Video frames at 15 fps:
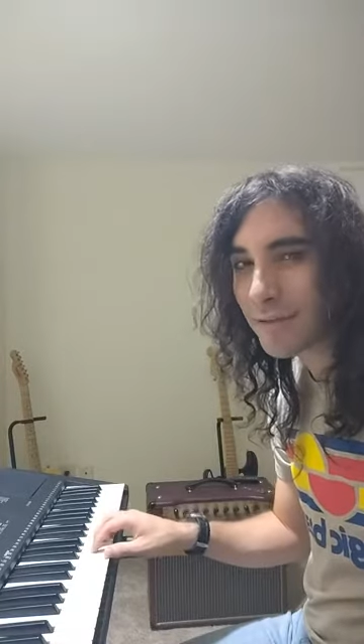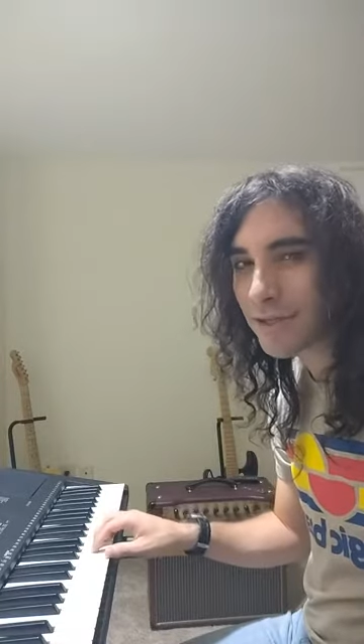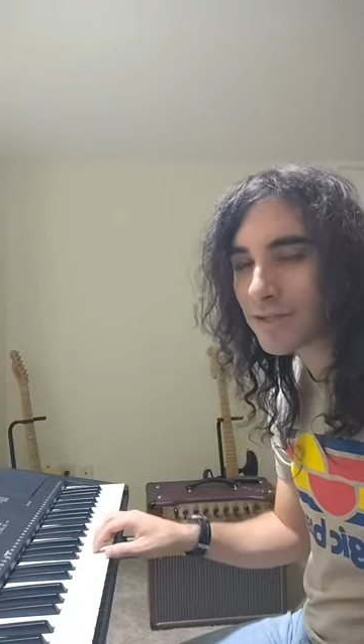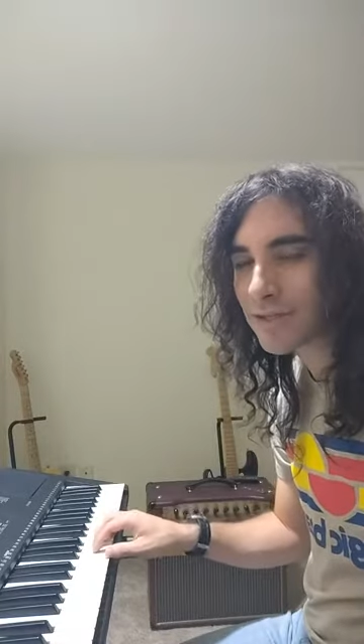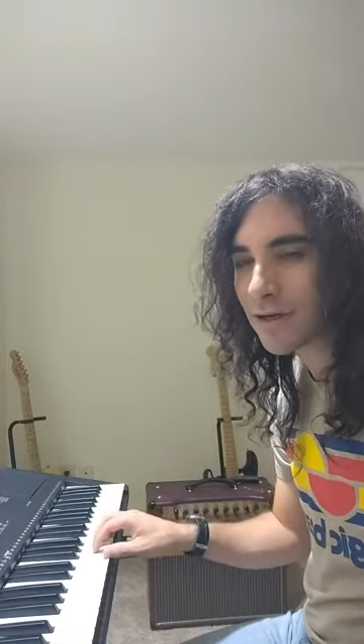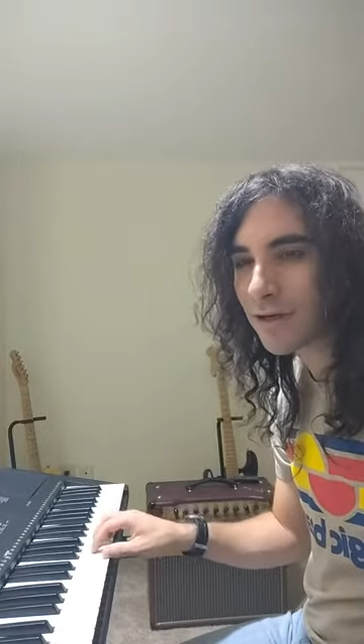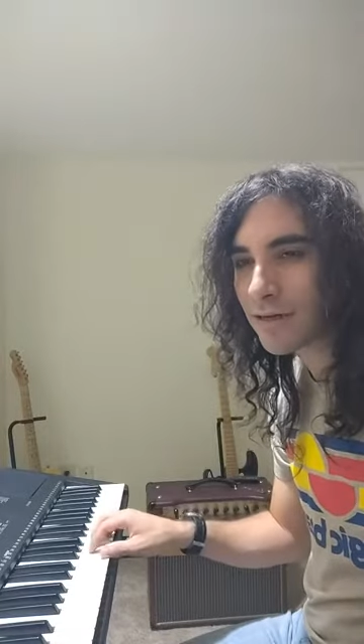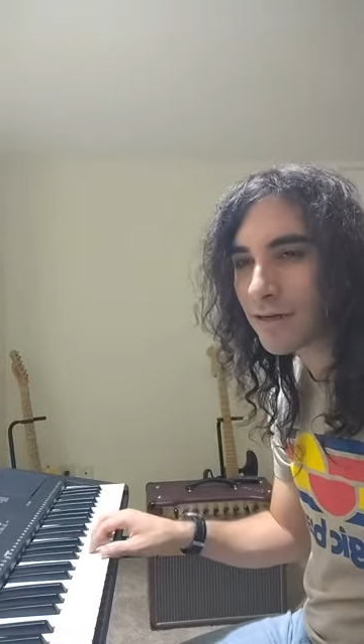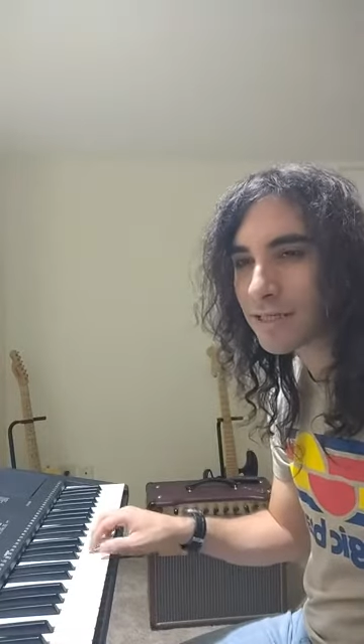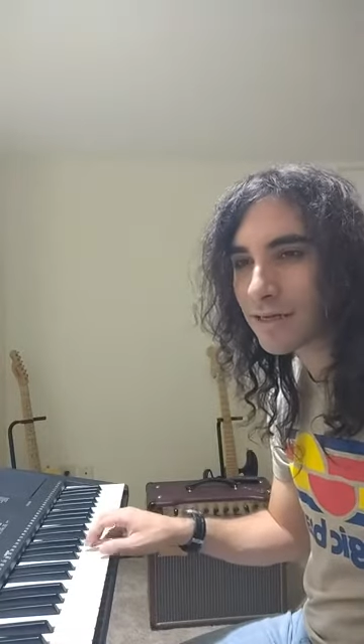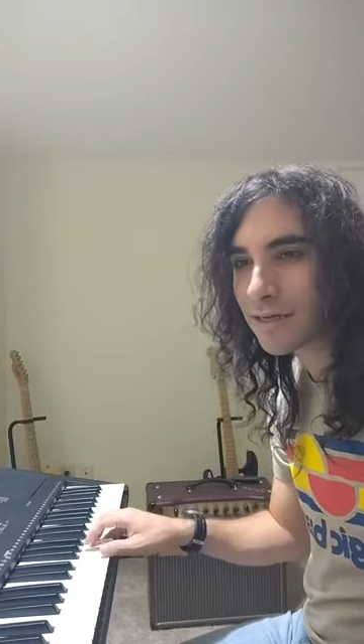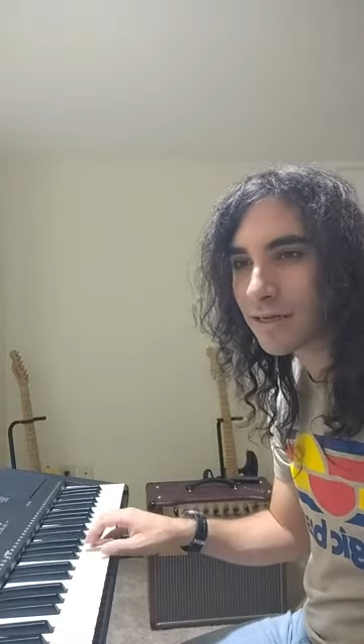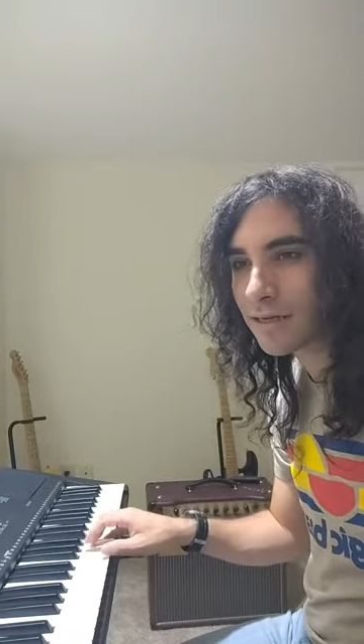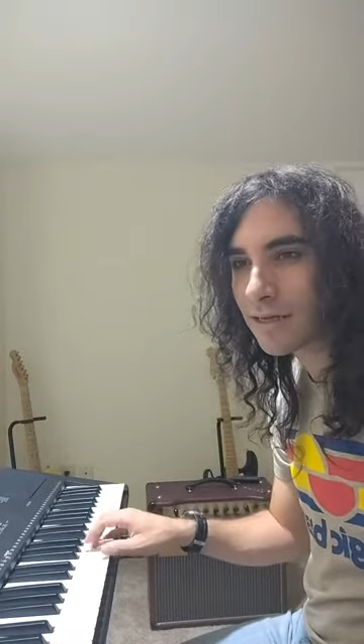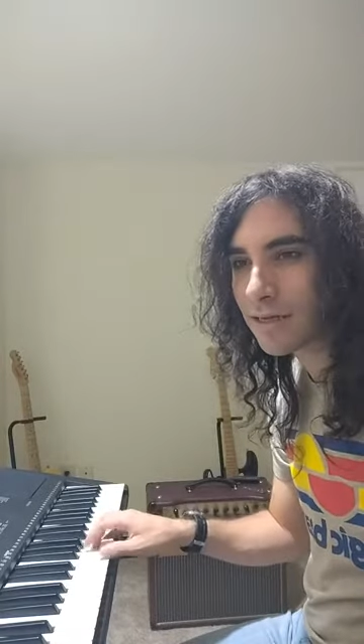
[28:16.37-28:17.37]
it's called
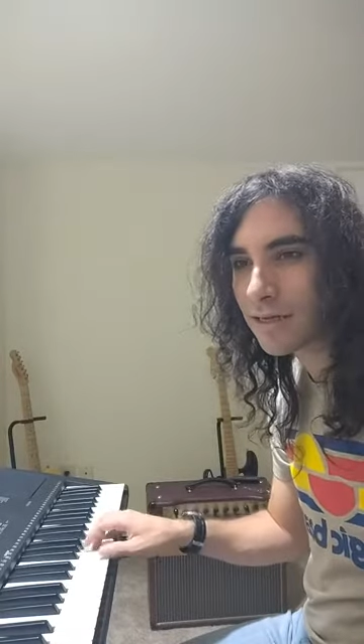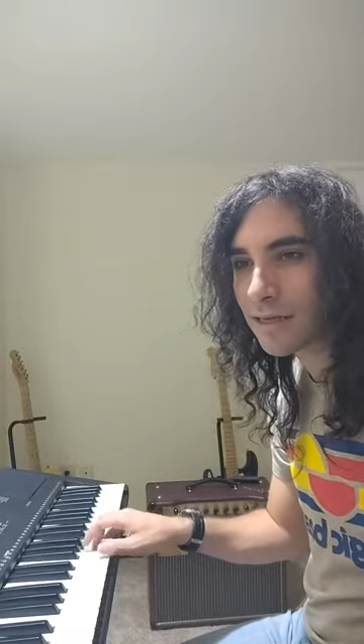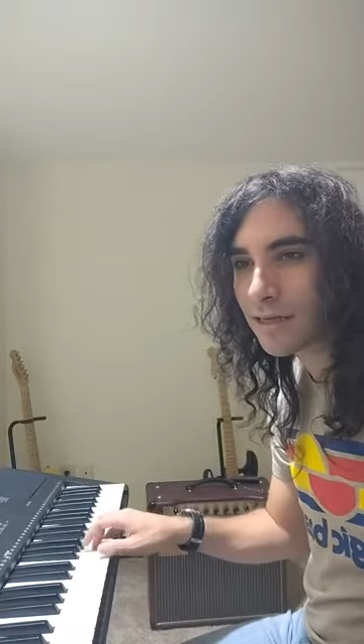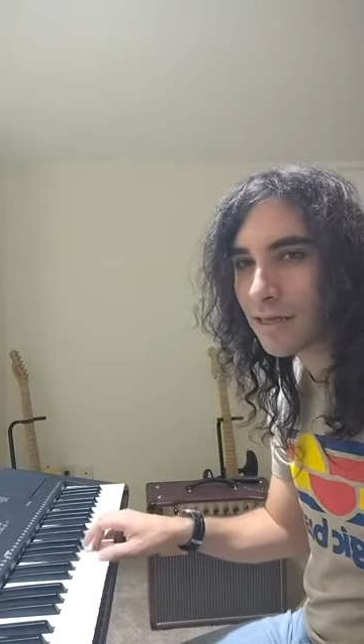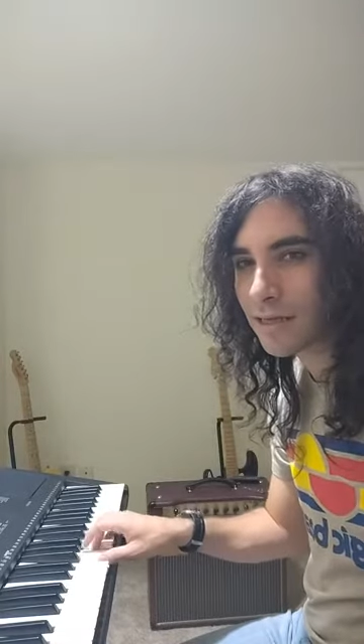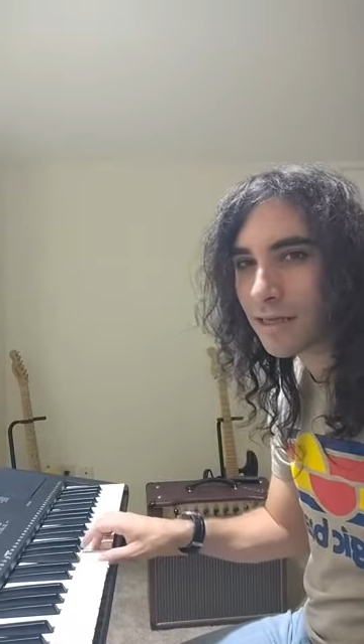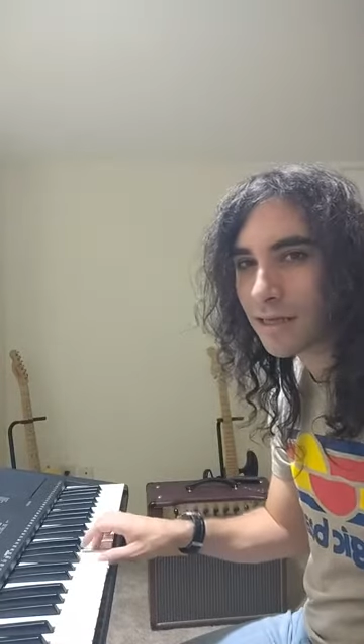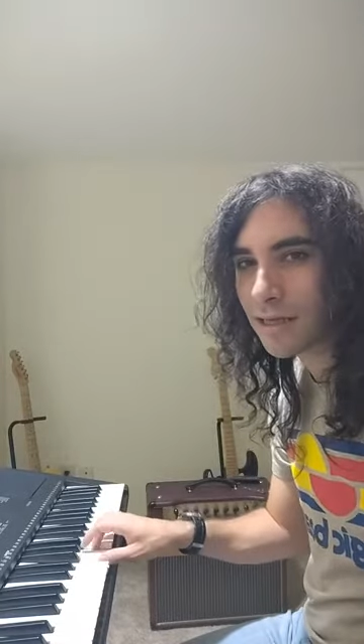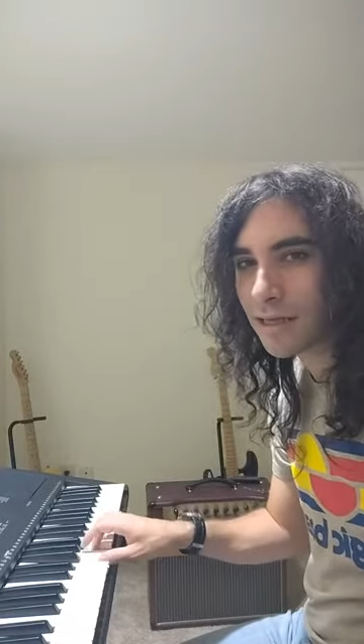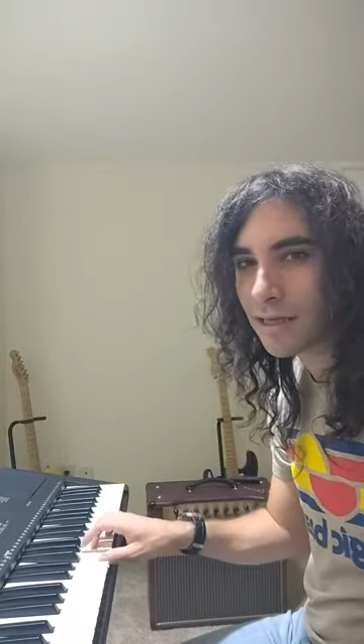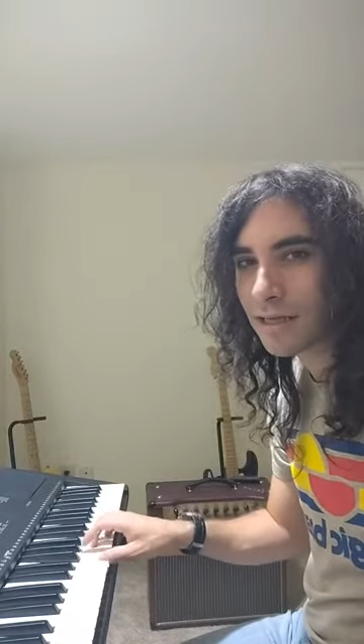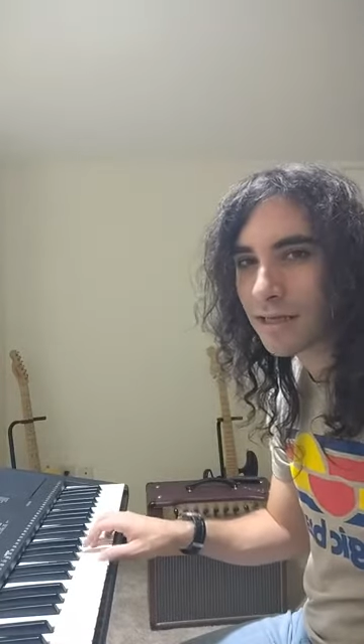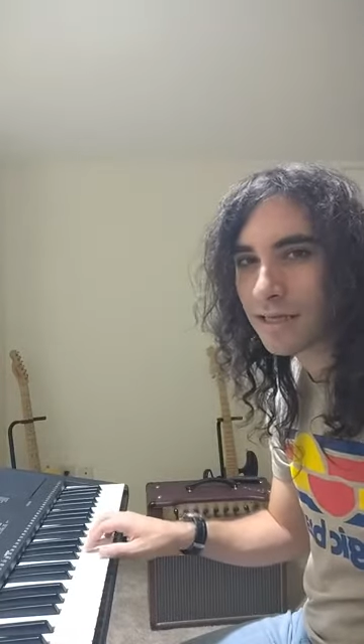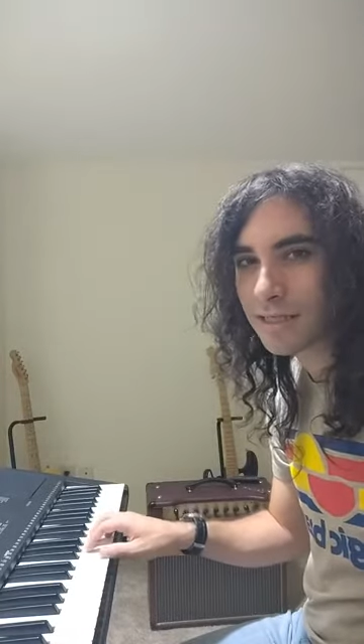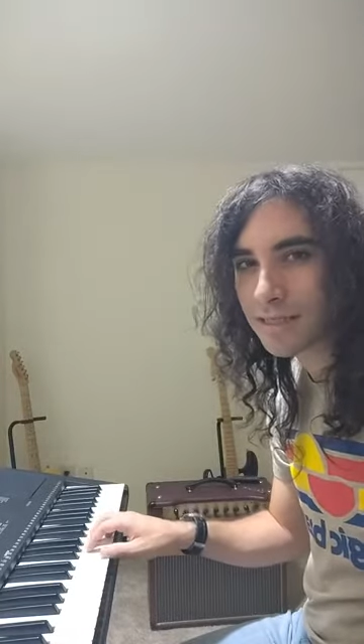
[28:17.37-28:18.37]

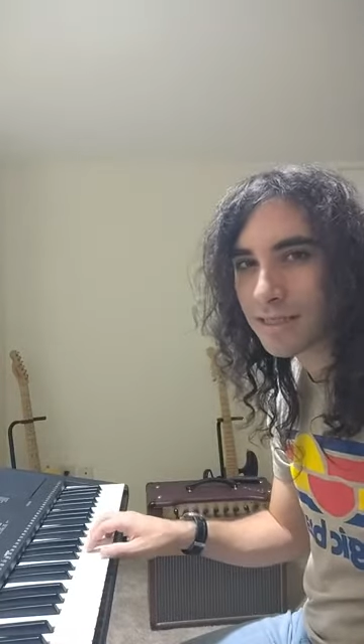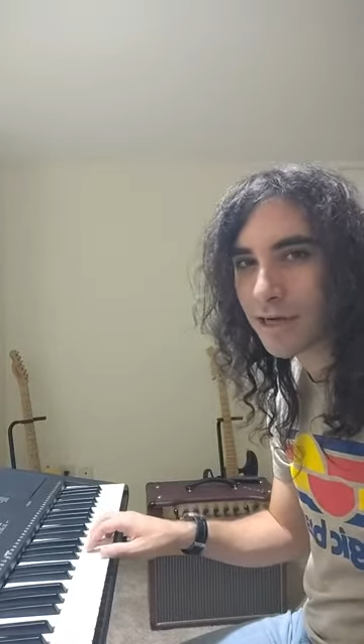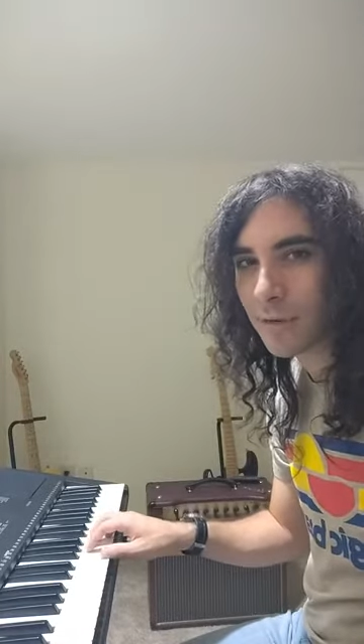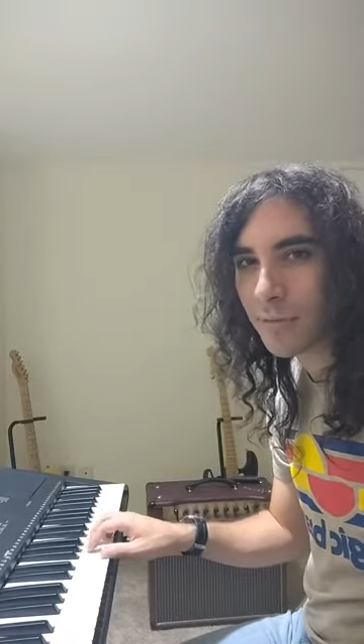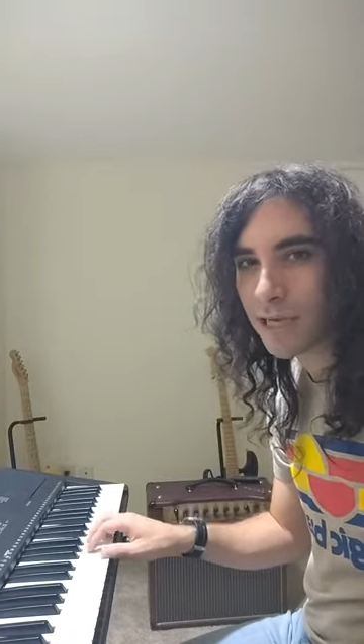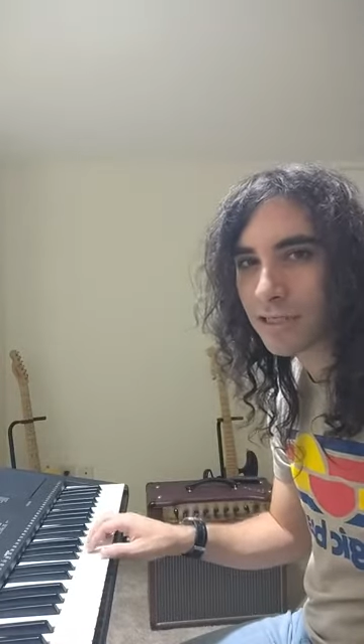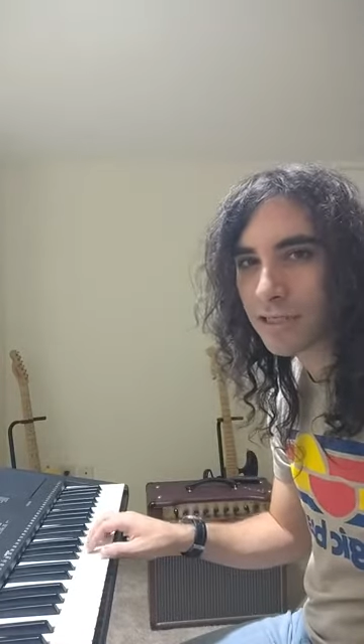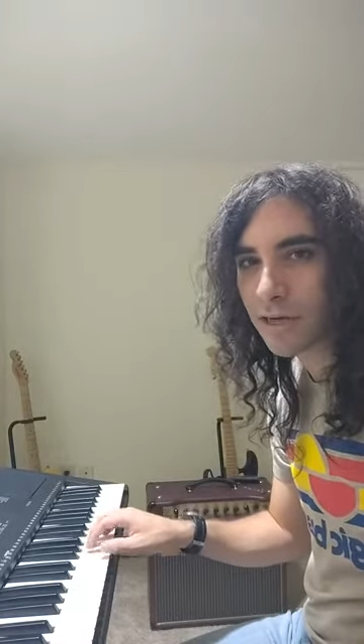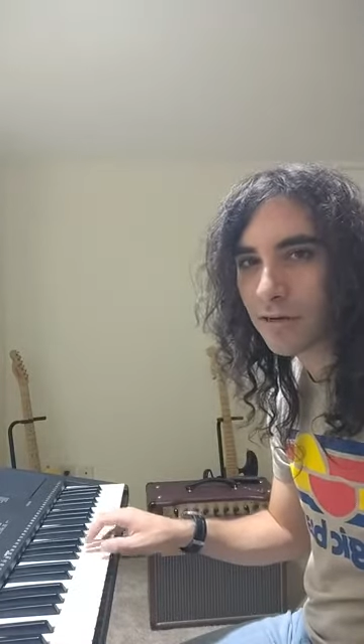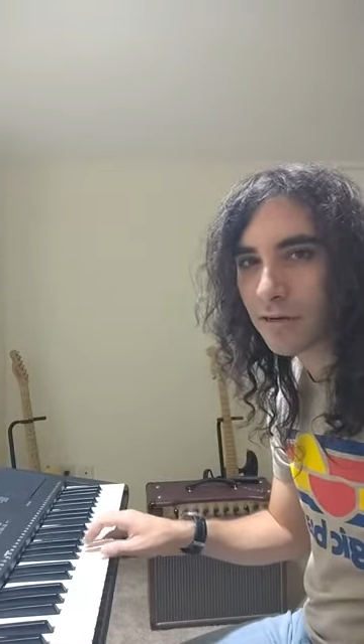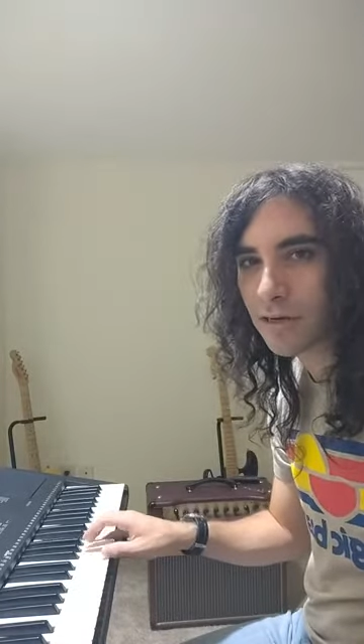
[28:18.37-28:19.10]
the C arpeggio.